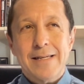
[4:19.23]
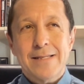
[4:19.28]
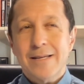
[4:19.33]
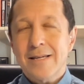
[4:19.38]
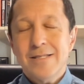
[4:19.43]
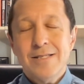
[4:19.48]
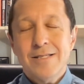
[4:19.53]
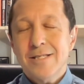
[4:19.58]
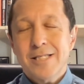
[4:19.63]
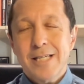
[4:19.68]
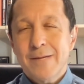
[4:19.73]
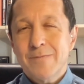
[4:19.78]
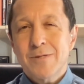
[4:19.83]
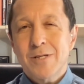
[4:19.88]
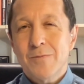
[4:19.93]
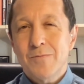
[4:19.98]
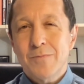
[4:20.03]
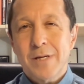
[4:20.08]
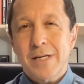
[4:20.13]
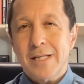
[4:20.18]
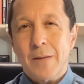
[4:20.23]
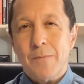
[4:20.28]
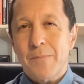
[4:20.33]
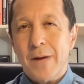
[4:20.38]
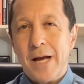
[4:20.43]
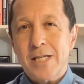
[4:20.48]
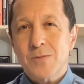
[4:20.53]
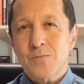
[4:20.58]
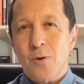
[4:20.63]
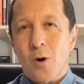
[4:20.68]
it doesn't seem to me that
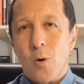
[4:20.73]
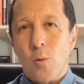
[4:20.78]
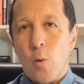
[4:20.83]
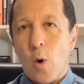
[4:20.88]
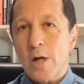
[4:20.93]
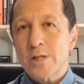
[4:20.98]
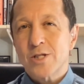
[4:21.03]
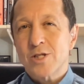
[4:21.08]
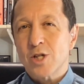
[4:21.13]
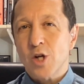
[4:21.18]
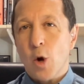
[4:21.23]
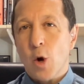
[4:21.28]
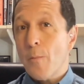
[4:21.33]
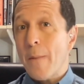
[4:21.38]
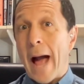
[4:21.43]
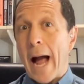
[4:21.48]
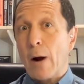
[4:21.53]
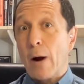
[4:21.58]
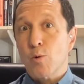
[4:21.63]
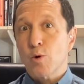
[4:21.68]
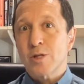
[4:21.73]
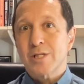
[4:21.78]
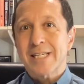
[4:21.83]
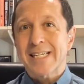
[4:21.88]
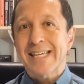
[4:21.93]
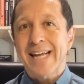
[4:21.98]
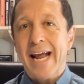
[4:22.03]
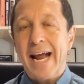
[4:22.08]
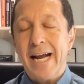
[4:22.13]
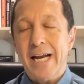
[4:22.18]
baseball wants to go backwards
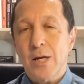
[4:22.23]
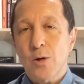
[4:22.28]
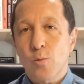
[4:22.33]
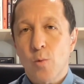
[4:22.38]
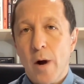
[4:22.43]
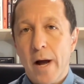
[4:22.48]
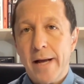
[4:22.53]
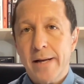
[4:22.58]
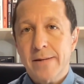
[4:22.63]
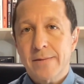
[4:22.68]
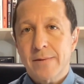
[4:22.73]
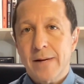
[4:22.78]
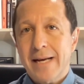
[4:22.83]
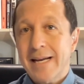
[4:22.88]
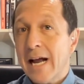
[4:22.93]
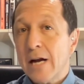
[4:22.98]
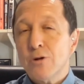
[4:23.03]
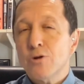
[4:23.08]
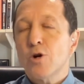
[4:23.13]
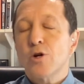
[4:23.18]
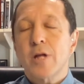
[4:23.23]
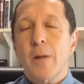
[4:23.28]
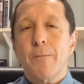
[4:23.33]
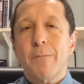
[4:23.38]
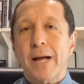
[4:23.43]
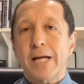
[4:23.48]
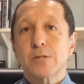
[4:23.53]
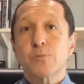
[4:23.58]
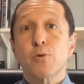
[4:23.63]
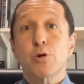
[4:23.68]
in any way. And I don't know
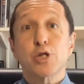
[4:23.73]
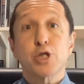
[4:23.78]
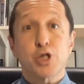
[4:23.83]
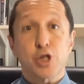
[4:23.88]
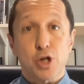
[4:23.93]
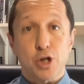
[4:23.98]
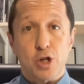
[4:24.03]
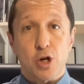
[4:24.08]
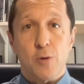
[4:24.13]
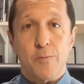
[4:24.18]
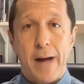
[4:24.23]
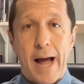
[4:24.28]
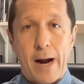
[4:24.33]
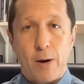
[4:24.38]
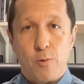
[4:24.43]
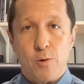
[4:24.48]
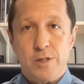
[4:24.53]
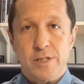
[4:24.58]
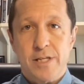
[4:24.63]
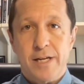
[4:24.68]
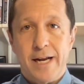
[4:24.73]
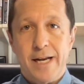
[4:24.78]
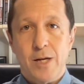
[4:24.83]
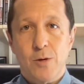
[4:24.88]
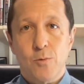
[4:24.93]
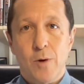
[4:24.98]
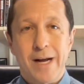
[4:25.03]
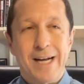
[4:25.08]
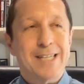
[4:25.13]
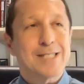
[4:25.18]
that baseball should go backwards in
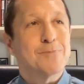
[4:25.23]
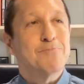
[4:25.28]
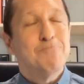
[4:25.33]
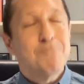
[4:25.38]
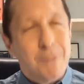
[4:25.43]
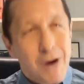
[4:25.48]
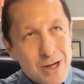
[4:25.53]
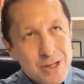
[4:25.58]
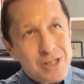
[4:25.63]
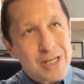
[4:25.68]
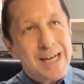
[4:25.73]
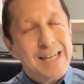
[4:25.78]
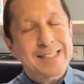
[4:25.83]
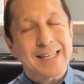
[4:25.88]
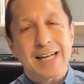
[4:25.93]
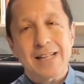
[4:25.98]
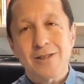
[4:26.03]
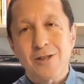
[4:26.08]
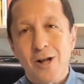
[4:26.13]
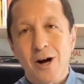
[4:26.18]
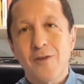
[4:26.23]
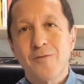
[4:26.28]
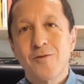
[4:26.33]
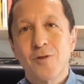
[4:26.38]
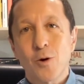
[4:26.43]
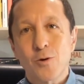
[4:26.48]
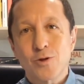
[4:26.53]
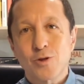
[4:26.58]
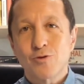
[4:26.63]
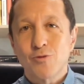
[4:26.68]
any way. As much as I
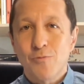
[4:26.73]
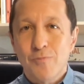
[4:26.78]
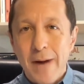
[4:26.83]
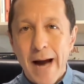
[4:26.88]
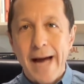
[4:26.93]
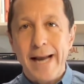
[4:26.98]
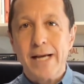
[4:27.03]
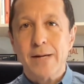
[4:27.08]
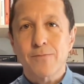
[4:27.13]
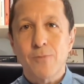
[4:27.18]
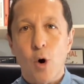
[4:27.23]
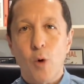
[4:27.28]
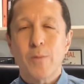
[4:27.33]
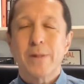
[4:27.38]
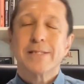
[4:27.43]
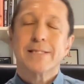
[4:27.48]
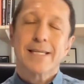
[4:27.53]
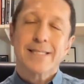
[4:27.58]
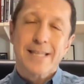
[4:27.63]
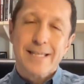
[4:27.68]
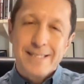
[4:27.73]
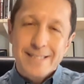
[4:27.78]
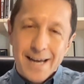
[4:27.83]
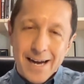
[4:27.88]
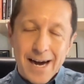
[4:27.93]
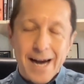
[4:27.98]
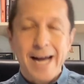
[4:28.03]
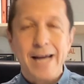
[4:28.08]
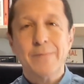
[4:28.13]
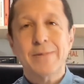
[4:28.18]
love those dramatic moments and the
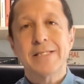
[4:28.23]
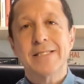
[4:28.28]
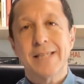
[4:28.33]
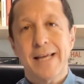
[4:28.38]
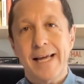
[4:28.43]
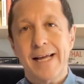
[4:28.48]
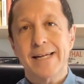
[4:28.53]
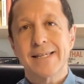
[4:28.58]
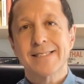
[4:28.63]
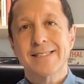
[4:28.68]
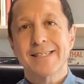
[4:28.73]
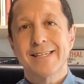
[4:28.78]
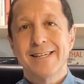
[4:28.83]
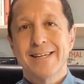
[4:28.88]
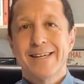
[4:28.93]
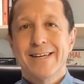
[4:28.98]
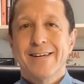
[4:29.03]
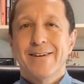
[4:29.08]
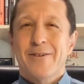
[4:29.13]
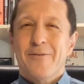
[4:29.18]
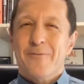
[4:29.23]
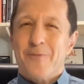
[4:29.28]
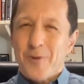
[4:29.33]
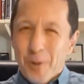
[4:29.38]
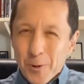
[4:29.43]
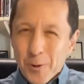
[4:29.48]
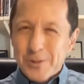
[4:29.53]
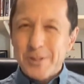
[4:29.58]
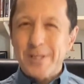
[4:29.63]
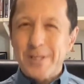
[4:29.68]
time it takes for
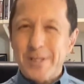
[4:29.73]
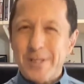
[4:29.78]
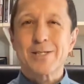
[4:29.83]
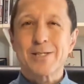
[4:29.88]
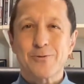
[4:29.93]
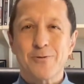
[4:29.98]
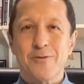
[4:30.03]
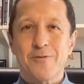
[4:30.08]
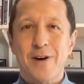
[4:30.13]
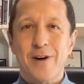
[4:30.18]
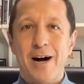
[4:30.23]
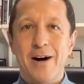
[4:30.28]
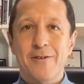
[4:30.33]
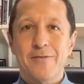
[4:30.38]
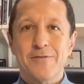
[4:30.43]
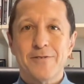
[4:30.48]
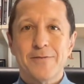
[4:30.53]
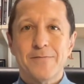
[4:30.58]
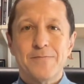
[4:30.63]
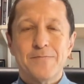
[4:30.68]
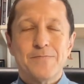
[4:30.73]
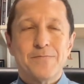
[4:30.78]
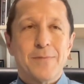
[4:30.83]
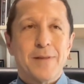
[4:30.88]
those things to evolve,